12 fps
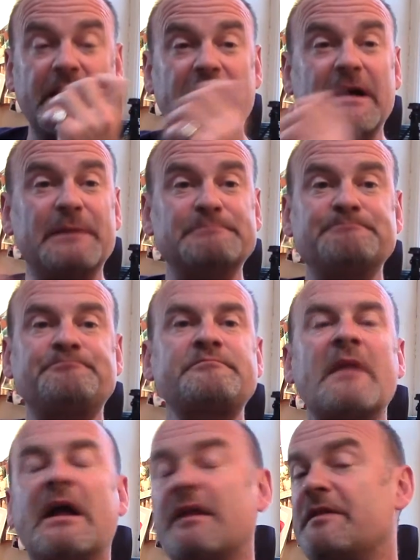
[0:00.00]

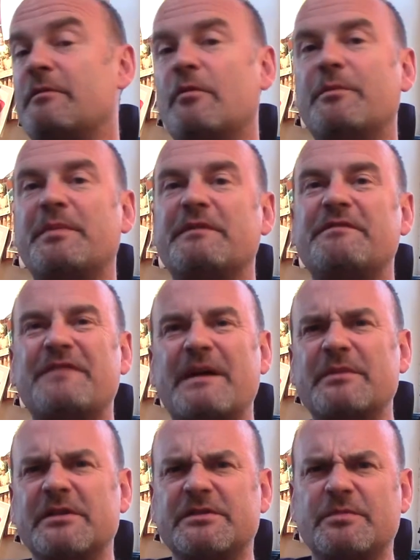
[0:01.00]
I think would be
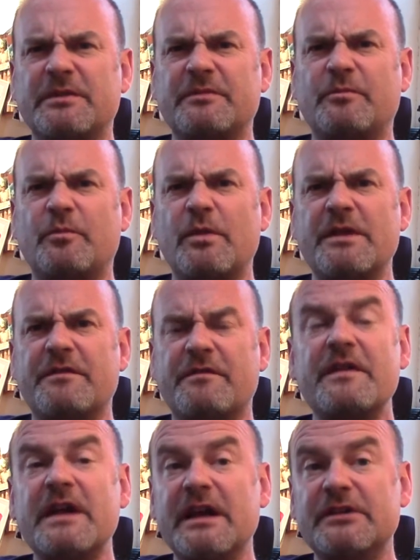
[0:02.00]
fabulous with
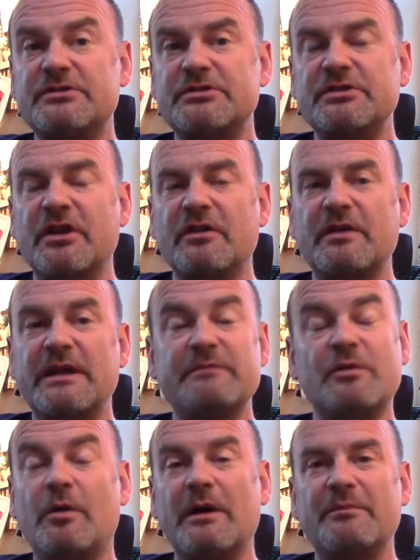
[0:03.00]
fish, you know,
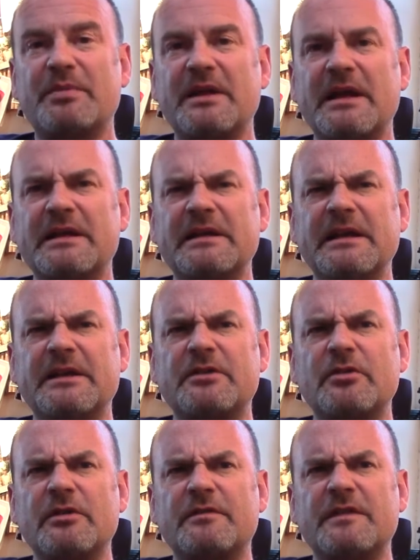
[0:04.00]
even quite plainly
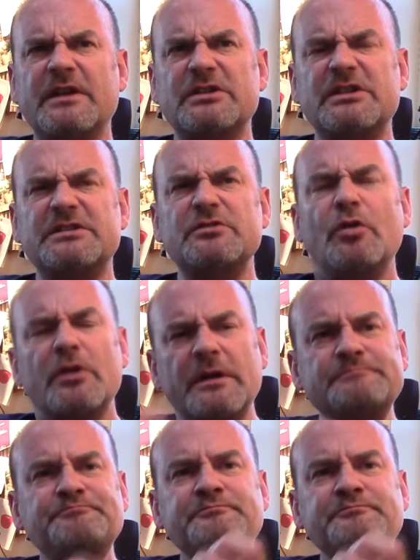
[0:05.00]
cooked fish. It's not a